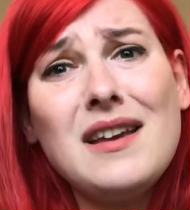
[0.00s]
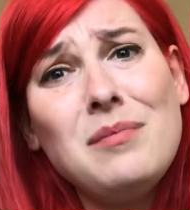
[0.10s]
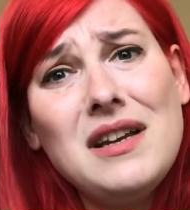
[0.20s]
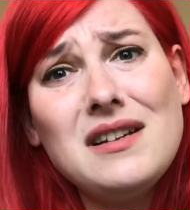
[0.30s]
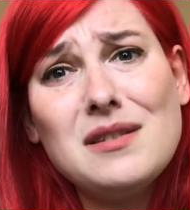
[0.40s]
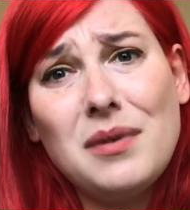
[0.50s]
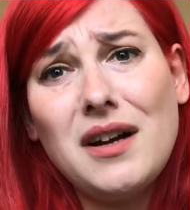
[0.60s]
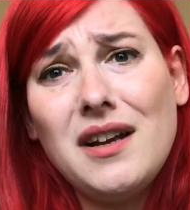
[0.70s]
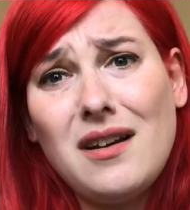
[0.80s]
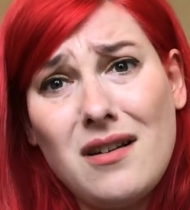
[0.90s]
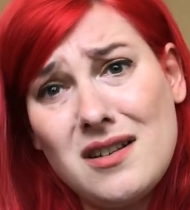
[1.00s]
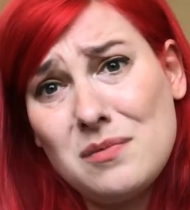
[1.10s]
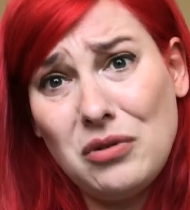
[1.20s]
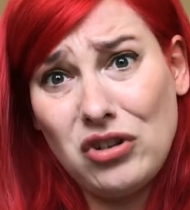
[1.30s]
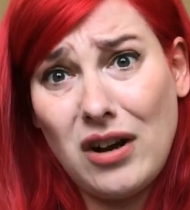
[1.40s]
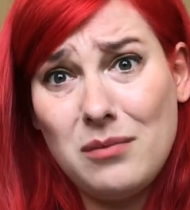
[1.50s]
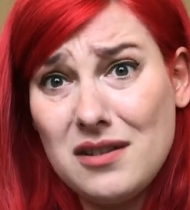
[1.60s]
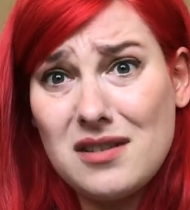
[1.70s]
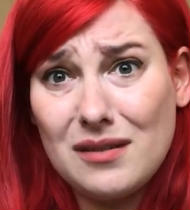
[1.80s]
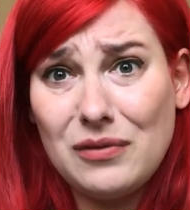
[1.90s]
keep meaning to buy nice
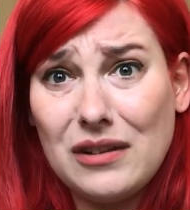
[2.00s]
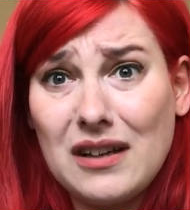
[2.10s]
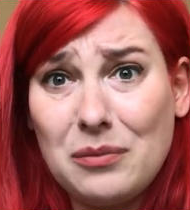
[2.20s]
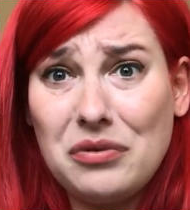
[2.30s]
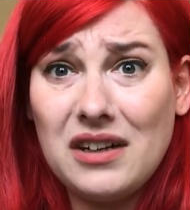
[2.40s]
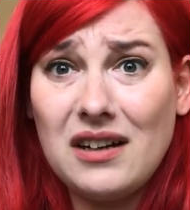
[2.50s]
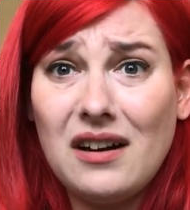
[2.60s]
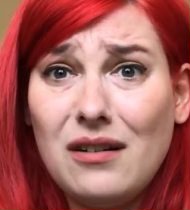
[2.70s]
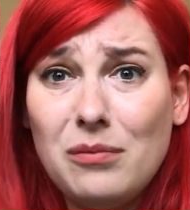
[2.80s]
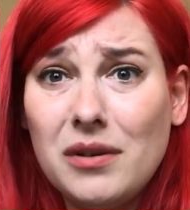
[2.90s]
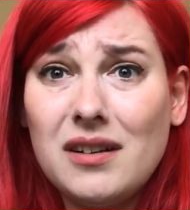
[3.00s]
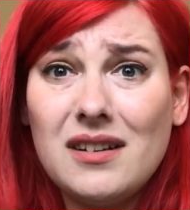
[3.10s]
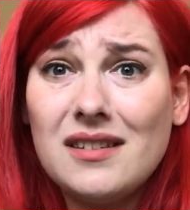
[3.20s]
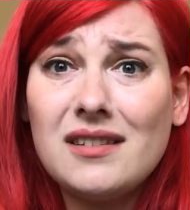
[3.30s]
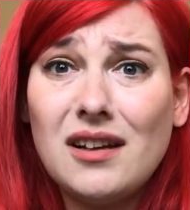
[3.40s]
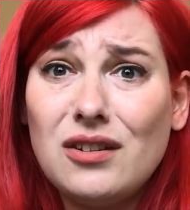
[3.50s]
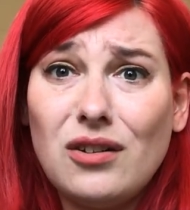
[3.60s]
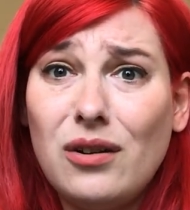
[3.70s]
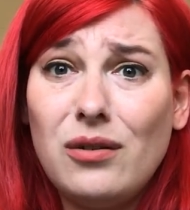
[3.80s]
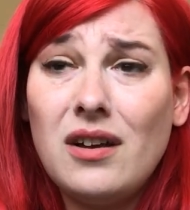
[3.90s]
pajamas and feel like a pretty girl, but I
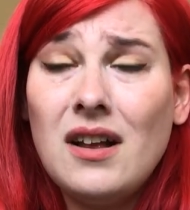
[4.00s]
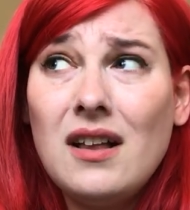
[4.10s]
don't.